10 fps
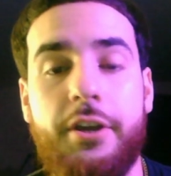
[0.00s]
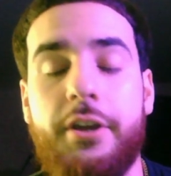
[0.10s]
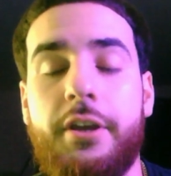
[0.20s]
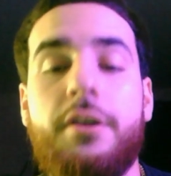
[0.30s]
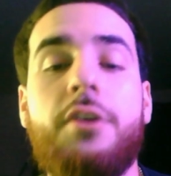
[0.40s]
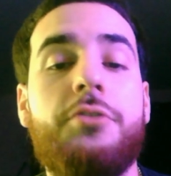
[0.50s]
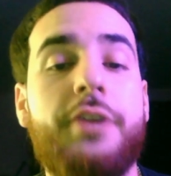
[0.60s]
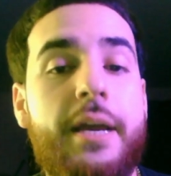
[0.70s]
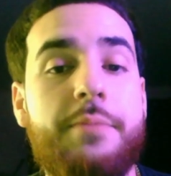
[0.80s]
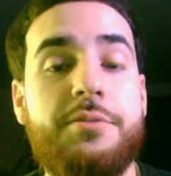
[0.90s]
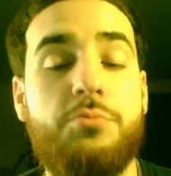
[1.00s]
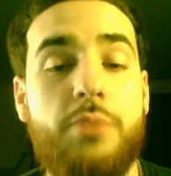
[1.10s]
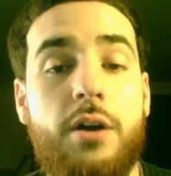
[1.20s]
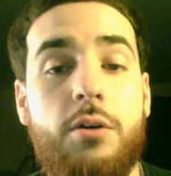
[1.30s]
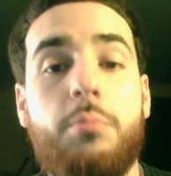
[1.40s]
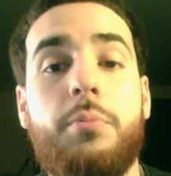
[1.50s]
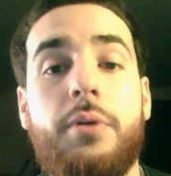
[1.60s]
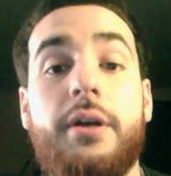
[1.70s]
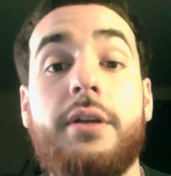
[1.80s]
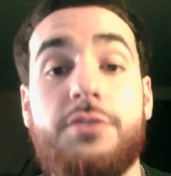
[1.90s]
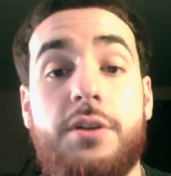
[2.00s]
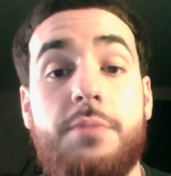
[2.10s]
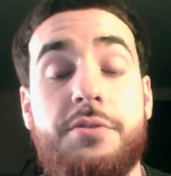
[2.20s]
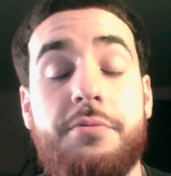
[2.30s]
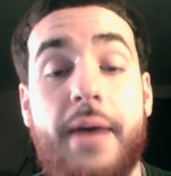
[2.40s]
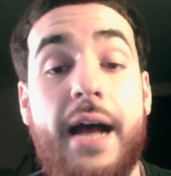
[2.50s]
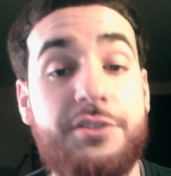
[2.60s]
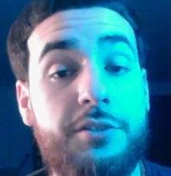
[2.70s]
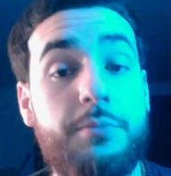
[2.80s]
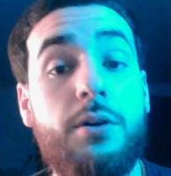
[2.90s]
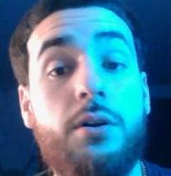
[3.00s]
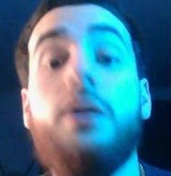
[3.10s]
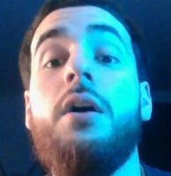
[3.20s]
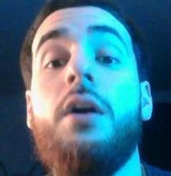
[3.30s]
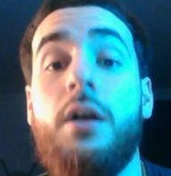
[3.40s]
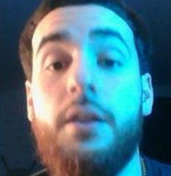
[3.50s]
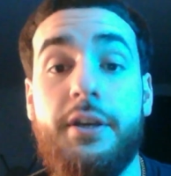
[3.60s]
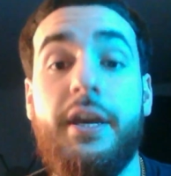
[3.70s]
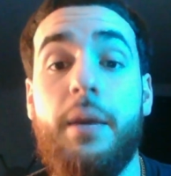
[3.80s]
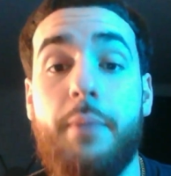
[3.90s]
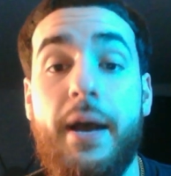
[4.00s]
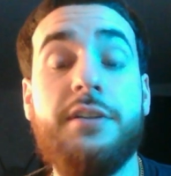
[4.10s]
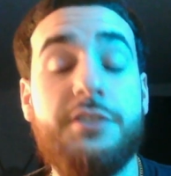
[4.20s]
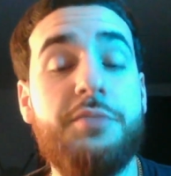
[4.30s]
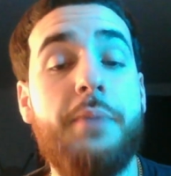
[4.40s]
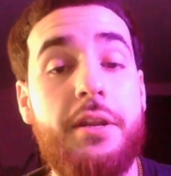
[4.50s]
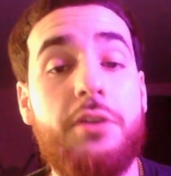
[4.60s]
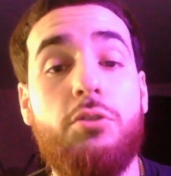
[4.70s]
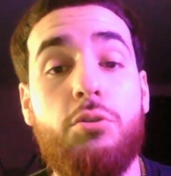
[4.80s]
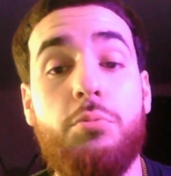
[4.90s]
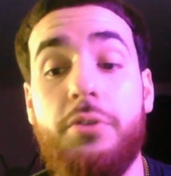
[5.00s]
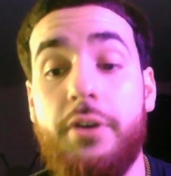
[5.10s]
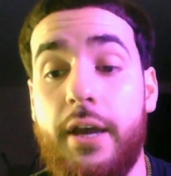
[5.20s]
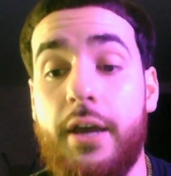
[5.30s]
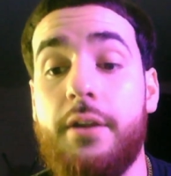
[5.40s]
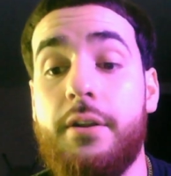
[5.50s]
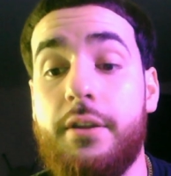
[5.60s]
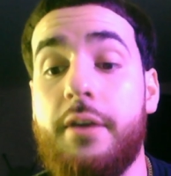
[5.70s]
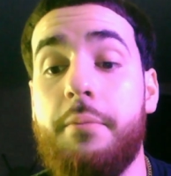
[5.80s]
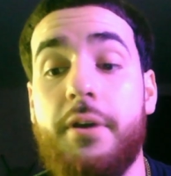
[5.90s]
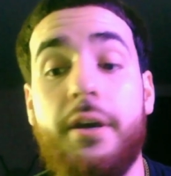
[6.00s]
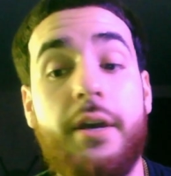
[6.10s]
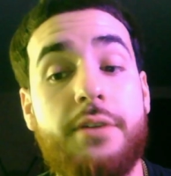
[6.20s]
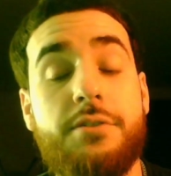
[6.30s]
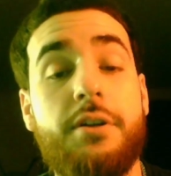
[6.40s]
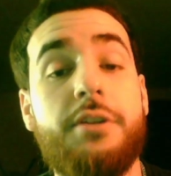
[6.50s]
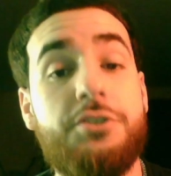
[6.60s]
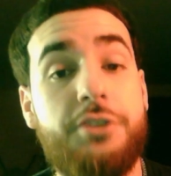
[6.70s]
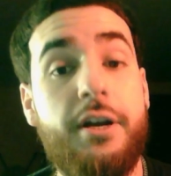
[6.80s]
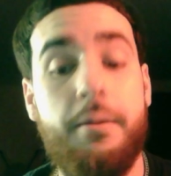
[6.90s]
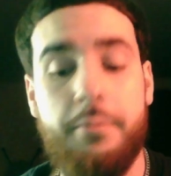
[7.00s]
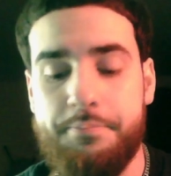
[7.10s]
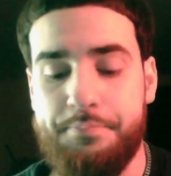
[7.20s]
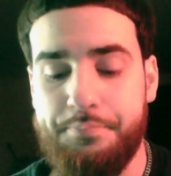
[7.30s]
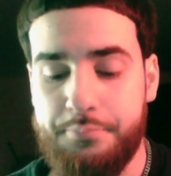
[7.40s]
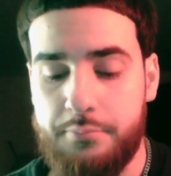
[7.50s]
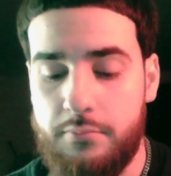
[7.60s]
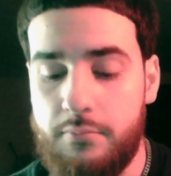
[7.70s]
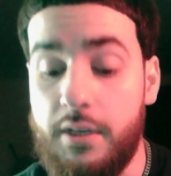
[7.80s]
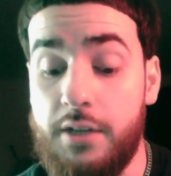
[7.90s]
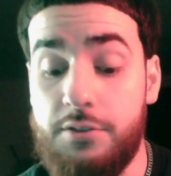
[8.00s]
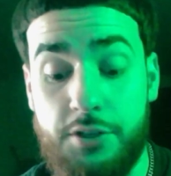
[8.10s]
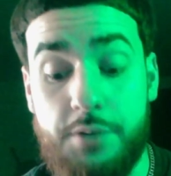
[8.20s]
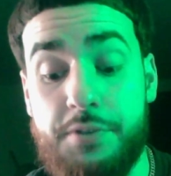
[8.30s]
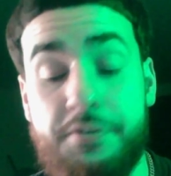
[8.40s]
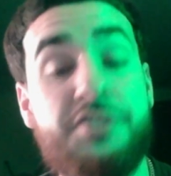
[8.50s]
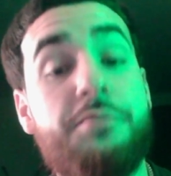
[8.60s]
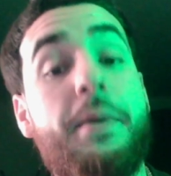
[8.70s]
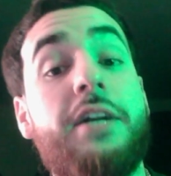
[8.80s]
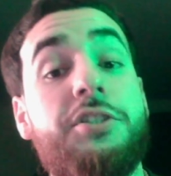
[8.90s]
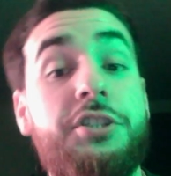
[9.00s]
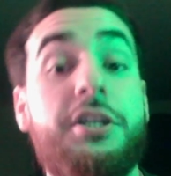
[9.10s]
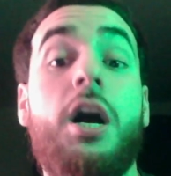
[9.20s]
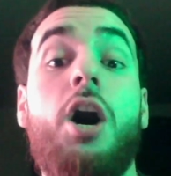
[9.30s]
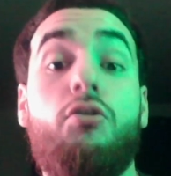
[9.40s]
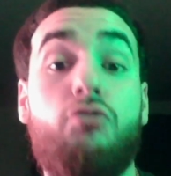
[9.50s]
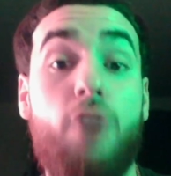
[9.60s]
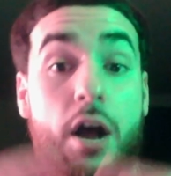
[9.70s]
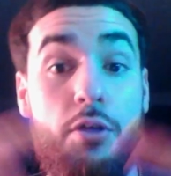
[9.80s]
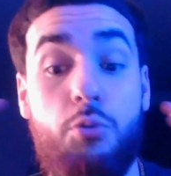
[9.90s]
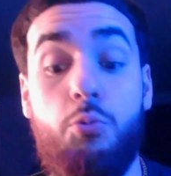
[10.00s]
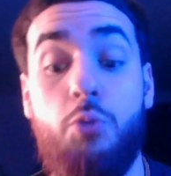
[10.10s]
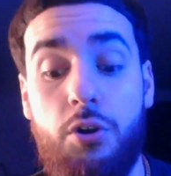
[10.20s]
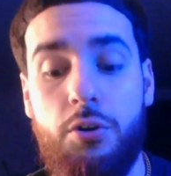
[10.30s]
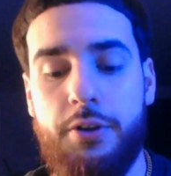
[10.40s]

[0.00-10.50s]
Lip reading: and other games as well, but in terms of basketball, the game has expanded globally, and the NBA has done its job in terms of expansion around the world.